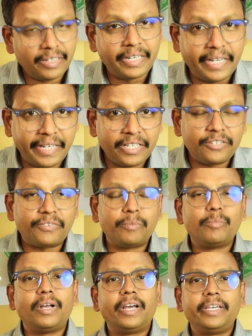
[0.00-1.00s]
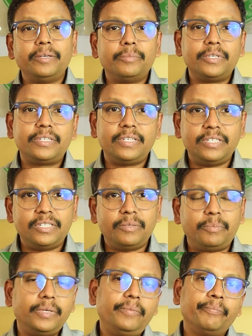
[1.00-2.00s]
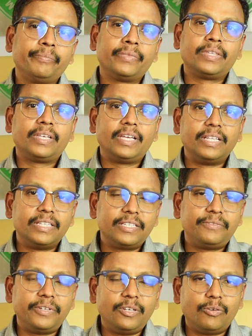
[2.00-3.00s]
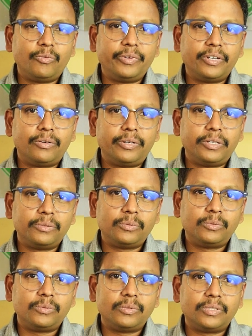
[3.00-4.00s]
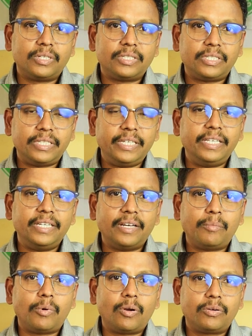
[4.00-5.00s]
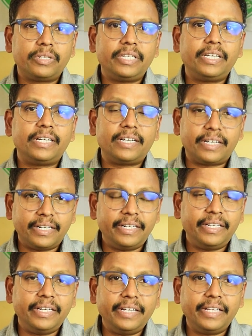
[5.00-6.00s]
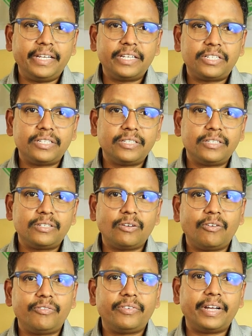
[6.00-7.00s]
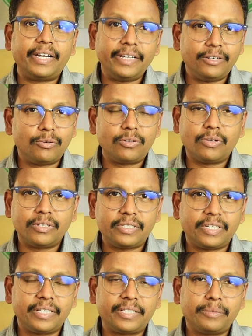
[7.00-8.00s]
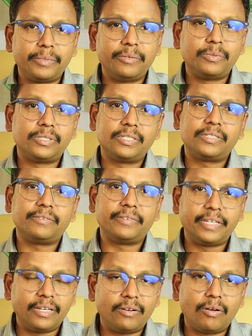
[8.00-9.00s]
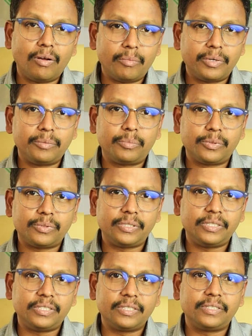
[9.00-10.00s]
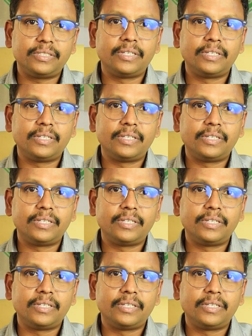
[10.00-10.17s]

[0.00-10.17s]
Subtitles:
Greetings from IMA CGP. In this video, we are going to see about the current indications of adenotonsillectomy, which is a very common procedure